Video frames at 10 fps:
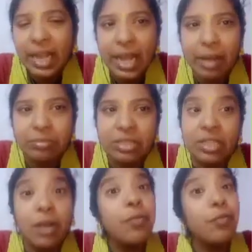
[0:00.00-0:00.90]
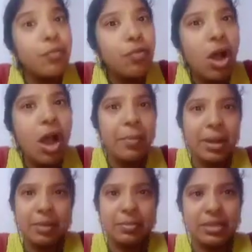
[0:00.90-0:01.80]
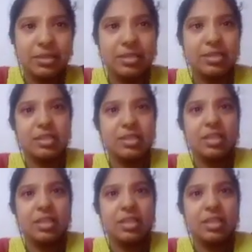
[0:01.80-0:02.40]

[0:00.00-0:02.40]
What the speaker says: comes the farm animals.